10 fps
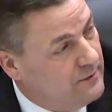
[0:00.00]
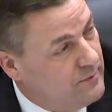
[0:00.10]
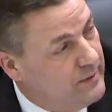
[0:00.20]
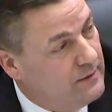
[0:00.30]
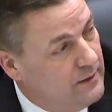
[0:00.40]
It's a
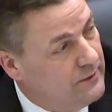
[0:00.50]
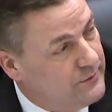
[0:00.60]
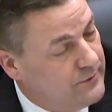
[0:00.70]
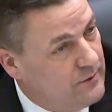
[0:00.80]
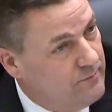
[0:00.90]
big deal.
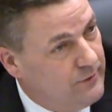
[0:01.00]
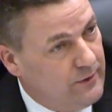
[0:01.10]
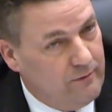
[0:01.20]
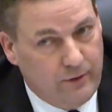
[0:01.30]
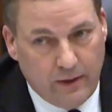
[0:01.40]
So I'm
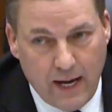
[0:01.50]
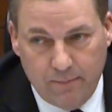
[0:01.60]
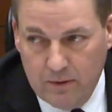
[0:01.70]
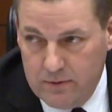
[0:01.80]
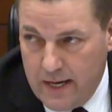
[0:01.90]
very, very
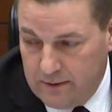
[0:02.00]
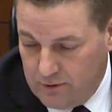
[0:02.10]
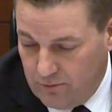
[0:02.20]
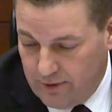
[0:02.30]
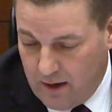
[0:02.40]
happy with that
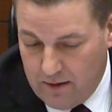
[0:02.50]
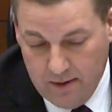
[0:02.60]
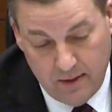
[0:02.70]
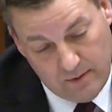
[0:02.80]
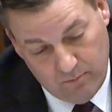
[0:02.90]
so far.
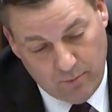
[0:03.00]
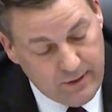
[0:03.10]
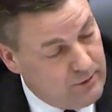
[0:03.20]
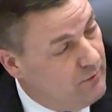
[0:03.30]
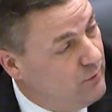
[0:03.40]
But we
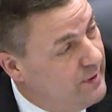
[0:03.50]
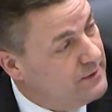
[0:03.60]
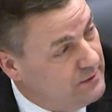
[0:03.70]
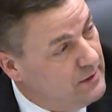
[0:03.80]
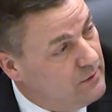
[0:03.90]
still have a ways
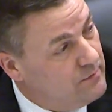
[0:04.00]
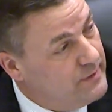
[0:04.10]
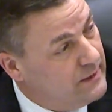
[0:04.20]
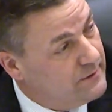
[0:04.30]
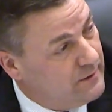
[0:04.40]
to go
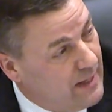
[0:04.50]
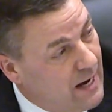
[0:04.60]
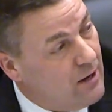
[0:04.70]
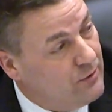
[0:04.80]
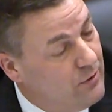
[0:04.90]
because
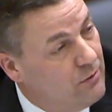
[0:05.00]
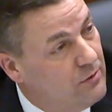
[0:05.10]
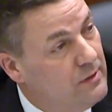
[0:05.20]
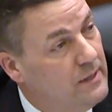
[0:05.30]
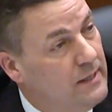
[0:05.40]
our
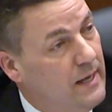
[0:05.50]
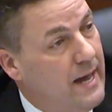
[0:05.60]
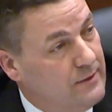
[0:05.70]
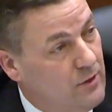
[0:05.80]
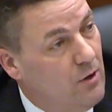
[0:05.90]
goal
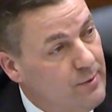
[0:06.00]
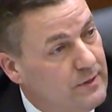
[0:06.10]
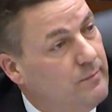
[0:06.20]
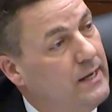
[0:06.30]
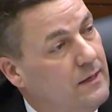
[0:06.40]
has always
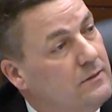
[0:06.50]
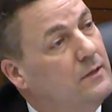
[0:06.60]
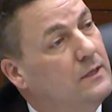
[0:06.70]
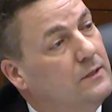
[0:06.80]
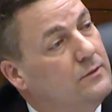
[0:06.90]
been
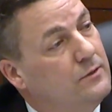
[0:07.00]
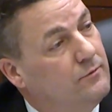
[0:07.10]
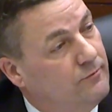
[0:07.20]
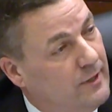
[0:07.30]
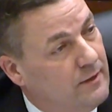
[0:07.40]
to
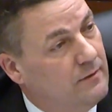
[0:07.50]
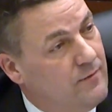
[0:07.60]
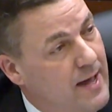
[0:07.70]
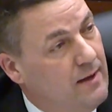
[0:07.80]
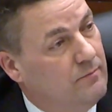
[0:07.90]
fund
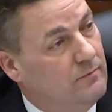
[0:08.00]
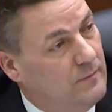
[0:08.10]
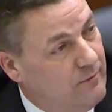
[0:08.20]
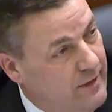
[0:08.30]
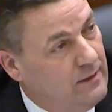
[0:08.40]
that
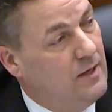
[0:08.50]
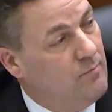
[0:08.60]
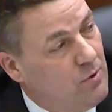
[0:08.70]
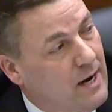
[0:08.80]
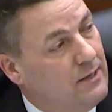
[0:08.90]
event
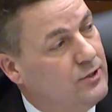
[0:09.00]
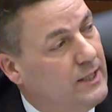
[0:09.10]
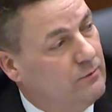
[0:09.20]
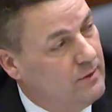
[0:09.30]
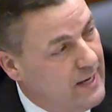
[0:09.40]
hub
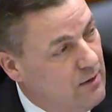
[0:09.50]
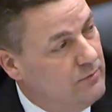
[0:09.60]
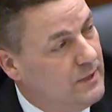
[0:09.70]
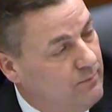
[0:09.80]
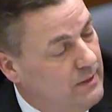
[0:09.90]
project
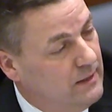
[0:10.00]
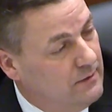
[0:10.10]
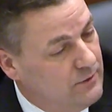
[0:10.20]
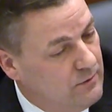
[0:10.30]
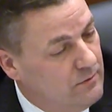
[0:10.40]
without dipping
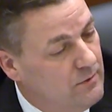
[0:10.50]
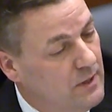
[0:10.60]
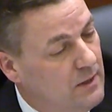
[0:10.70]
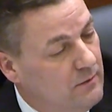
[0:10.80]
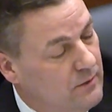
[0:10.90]
into
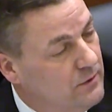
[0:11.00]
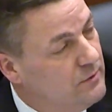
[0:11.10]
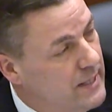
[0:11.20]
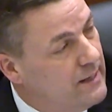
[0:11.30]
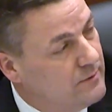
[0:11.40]
the new
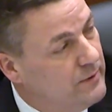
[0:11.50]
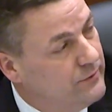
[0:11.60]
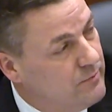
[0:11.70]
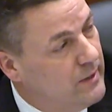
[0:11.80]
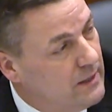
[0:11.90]
tax
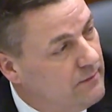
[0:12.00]
millage money.